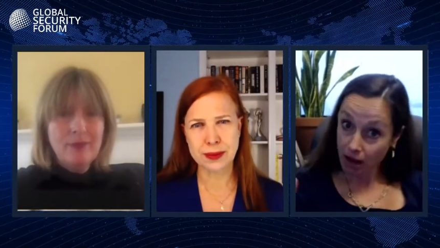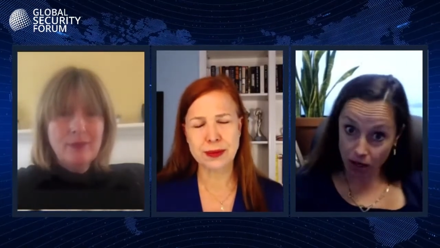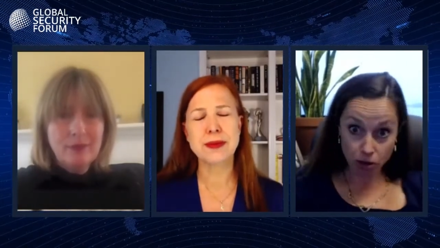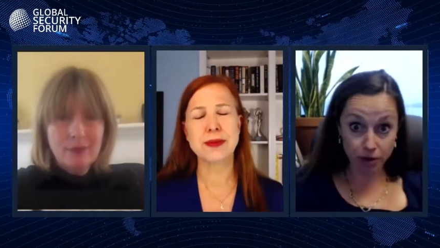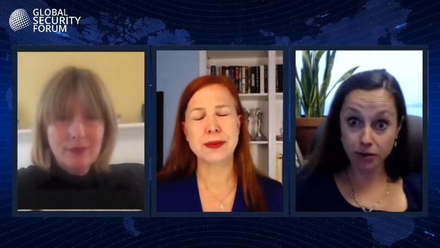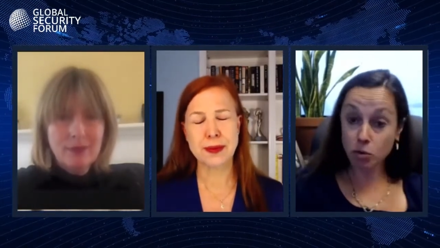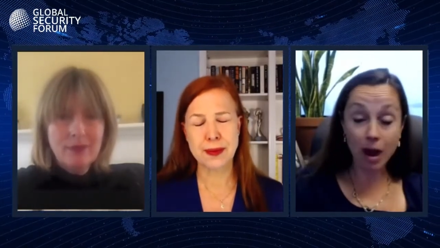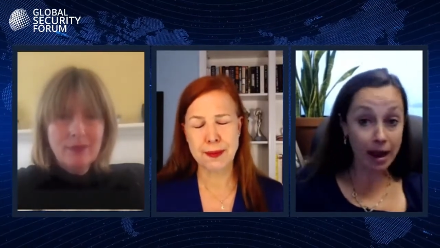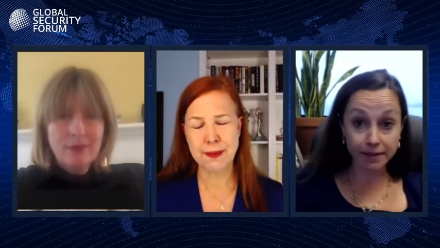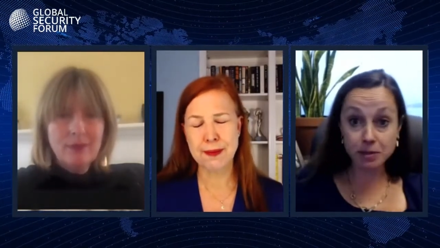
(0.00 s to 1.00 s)
Speaker 1: you know, if you
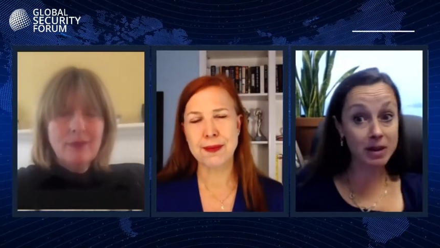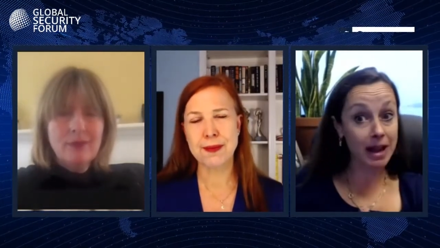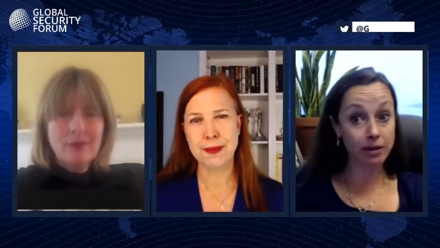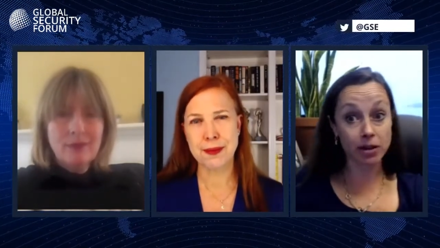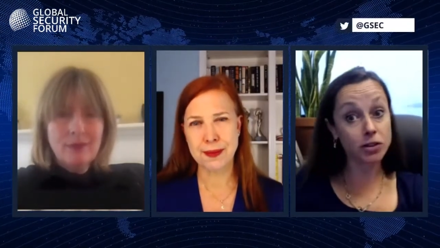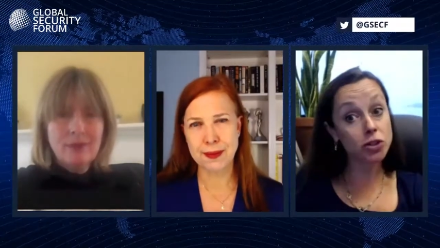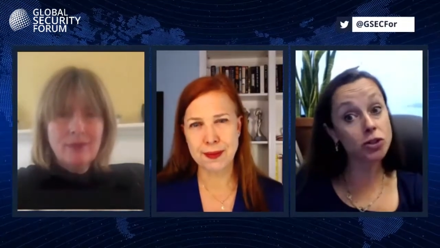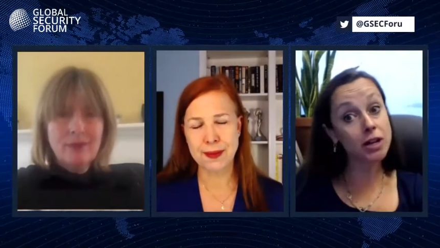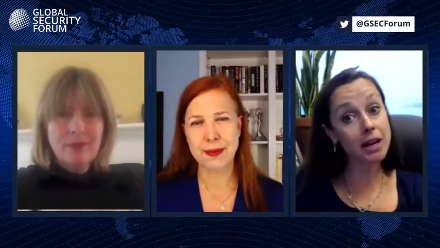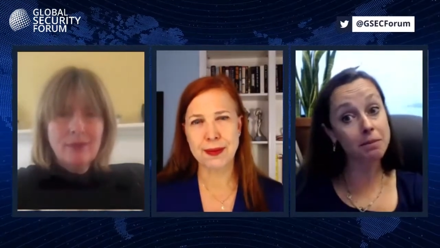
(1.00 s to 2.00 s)
have to be out on the
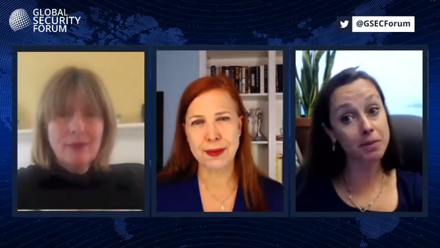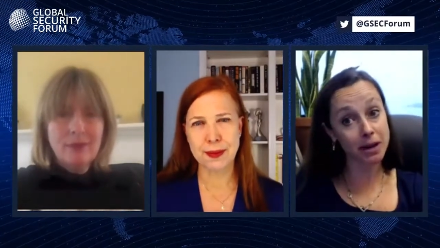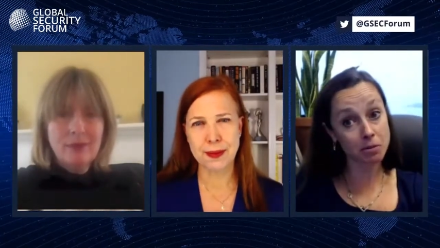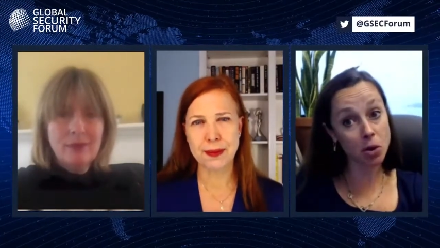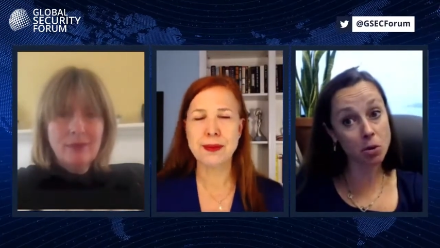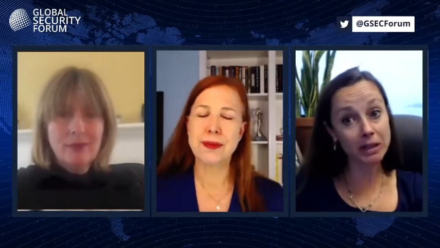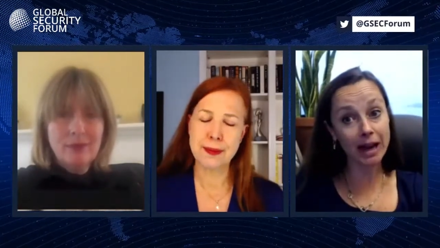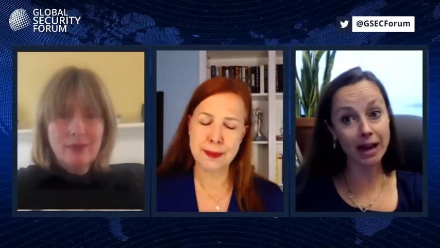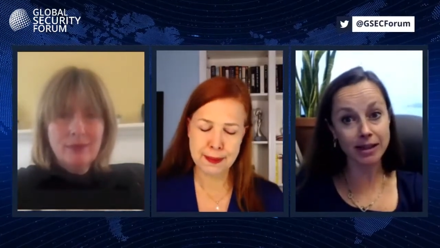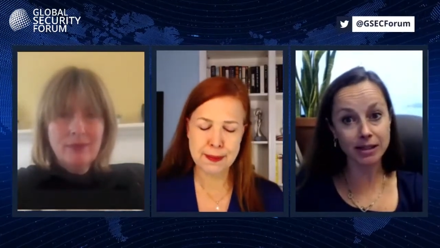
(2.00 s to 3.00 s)
street being
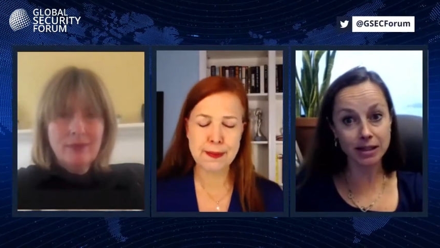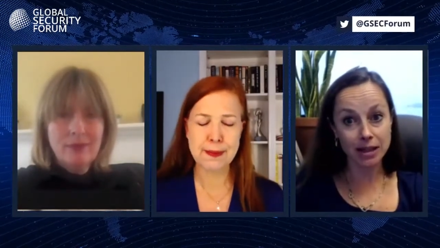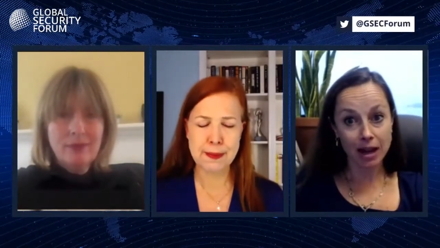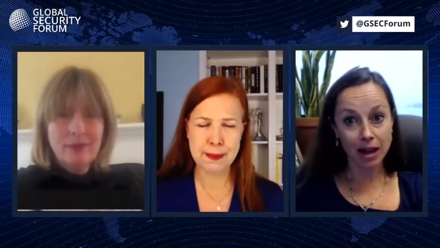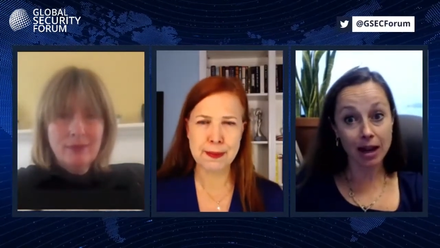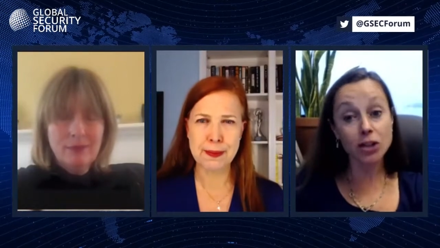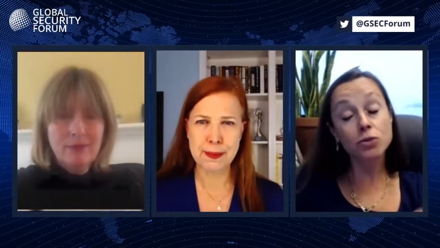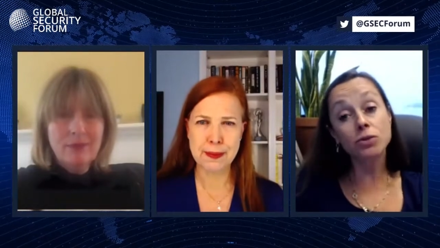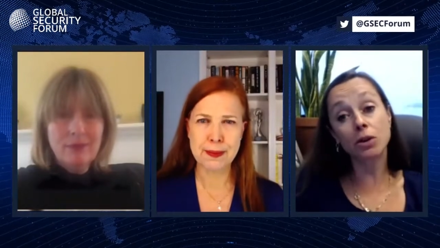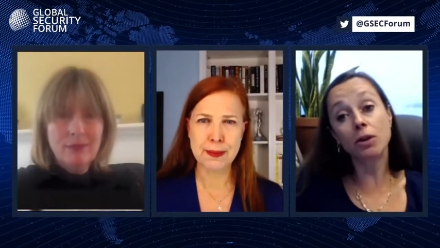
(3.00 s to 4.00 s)
mobilized, mm-hmm. uh,
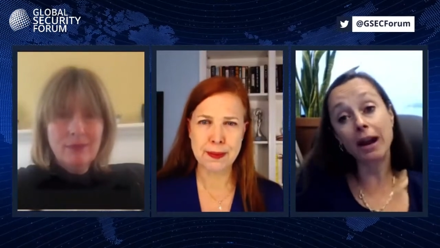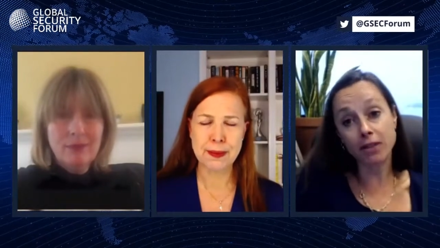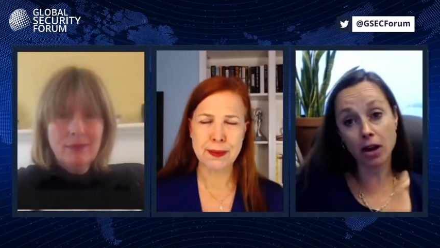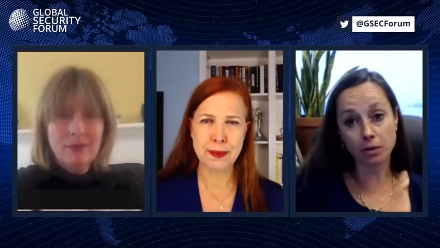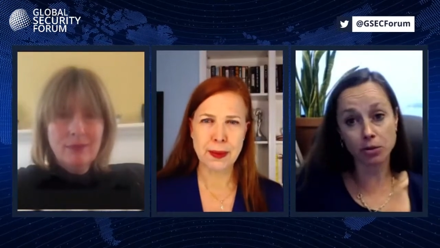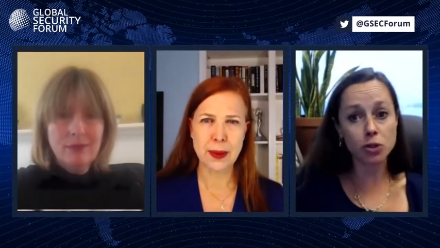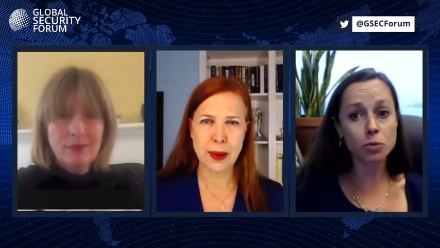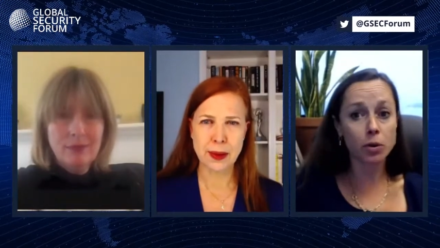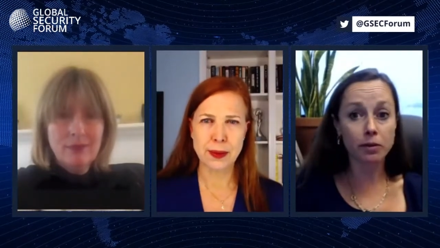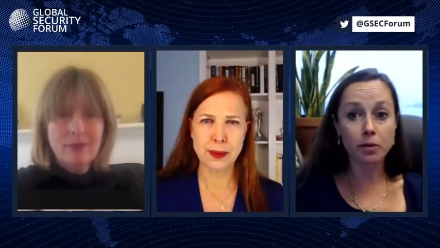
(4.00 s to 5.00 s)
you don't have the option to
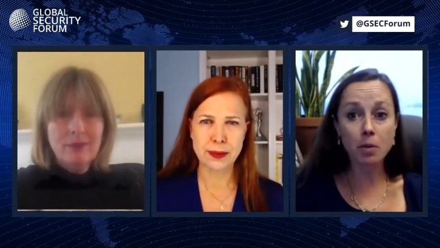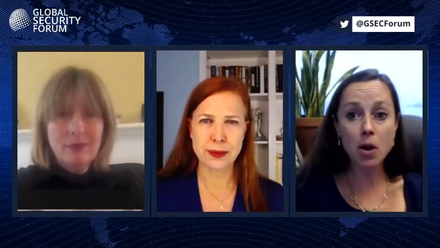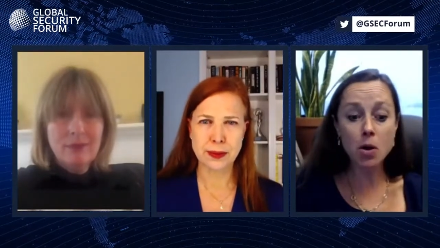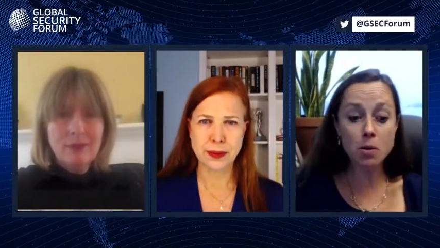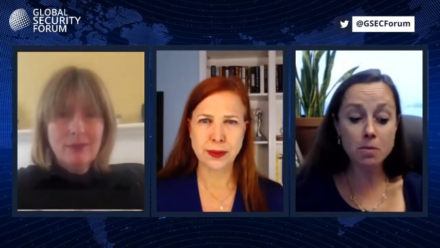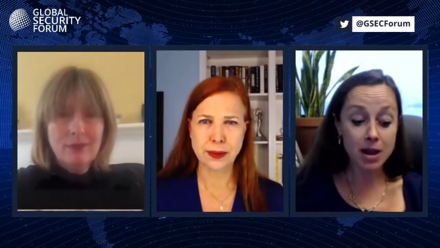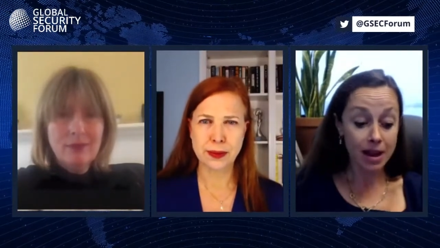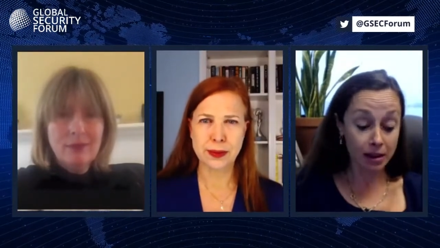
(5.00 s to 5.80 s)
work from home.